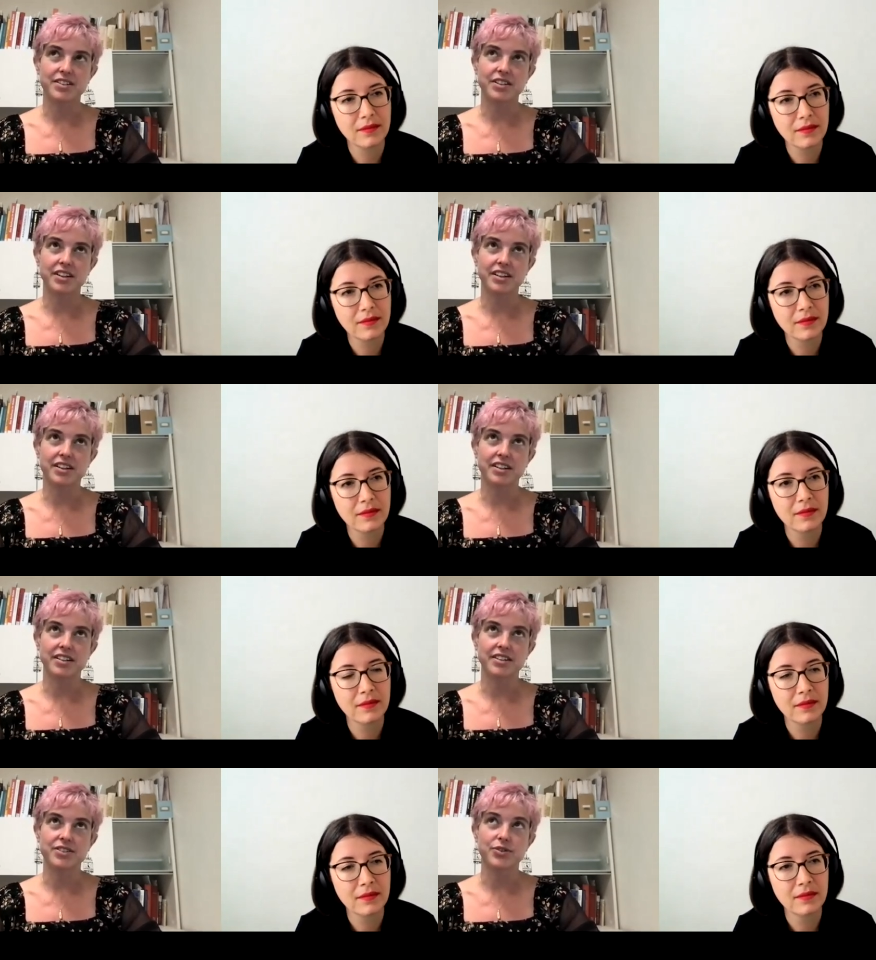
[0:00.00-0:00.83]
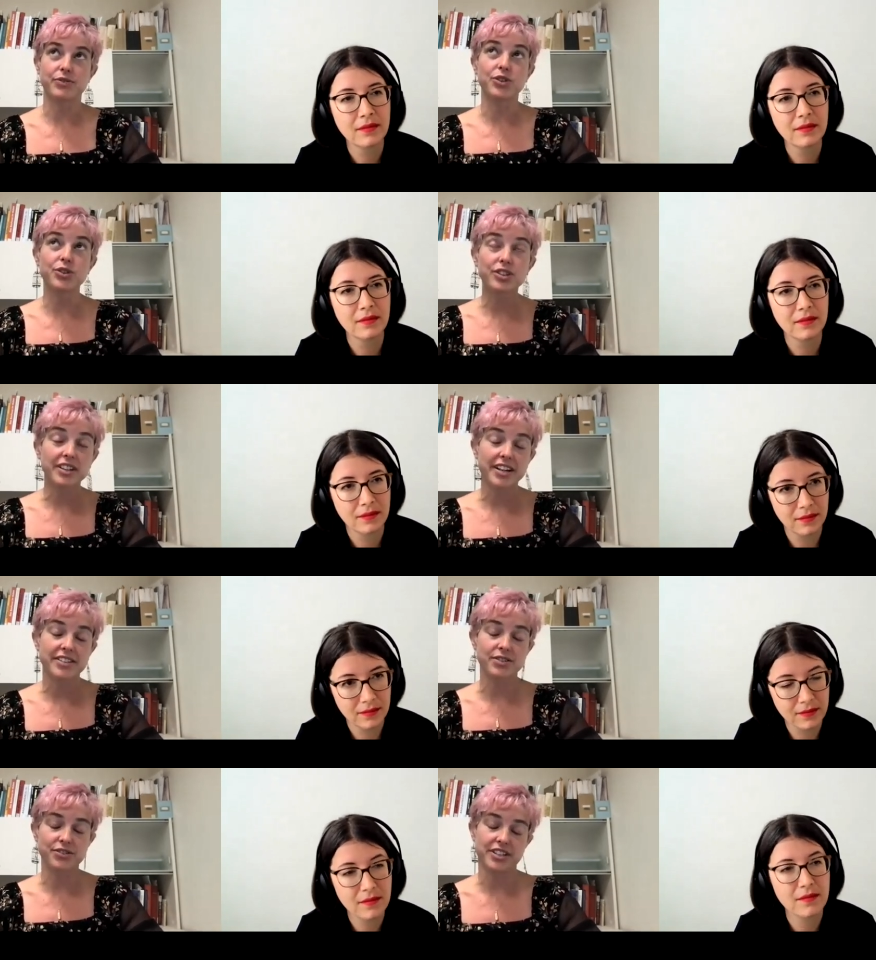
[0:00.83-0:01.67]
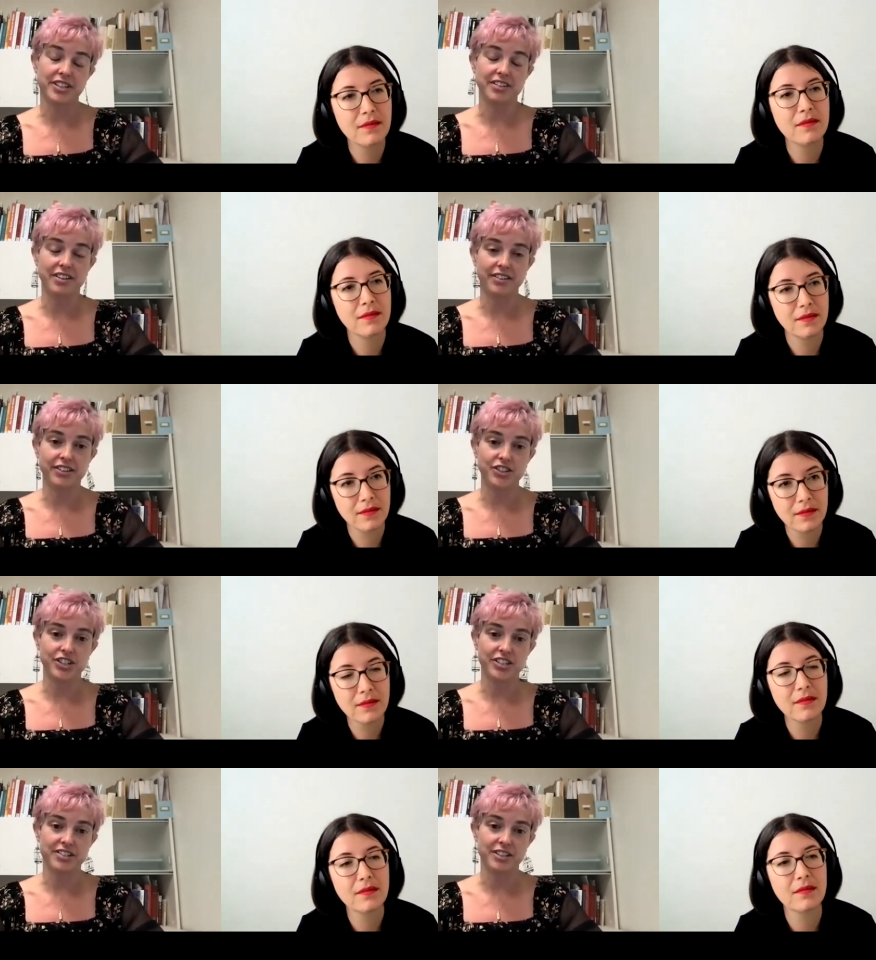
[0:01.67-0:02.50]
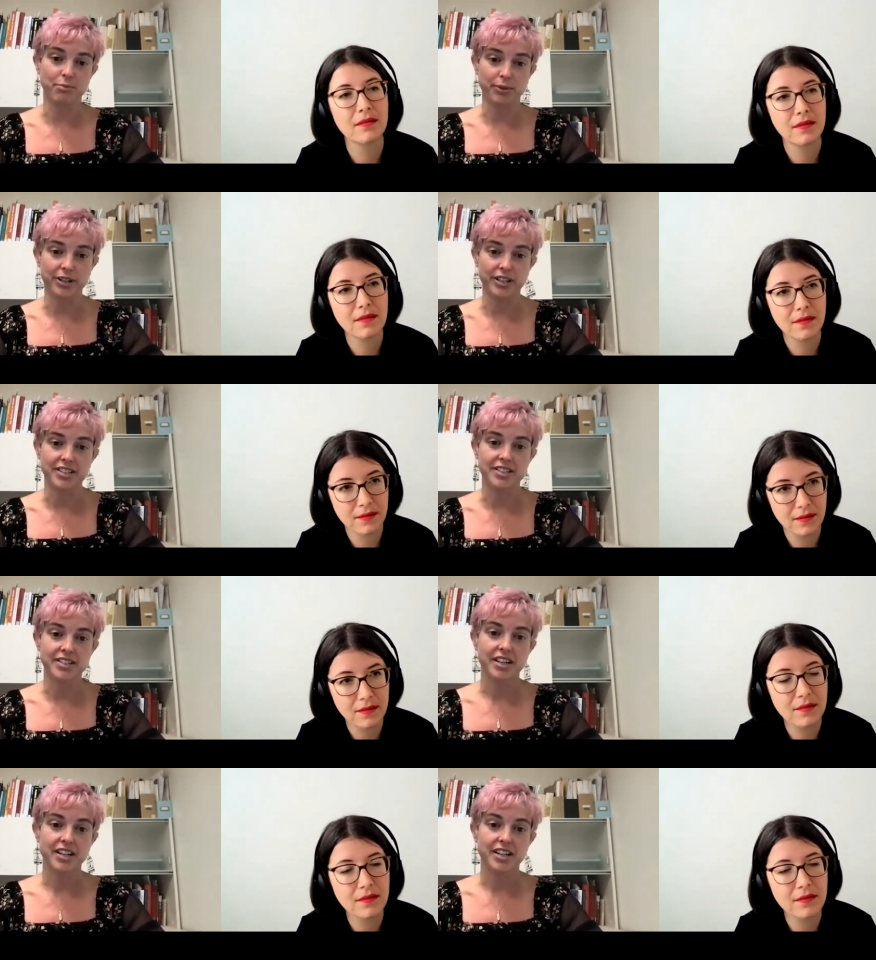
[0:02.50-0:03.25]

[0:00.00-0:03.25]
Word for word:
Speaker 1: uh, sort of utilized new technologies in print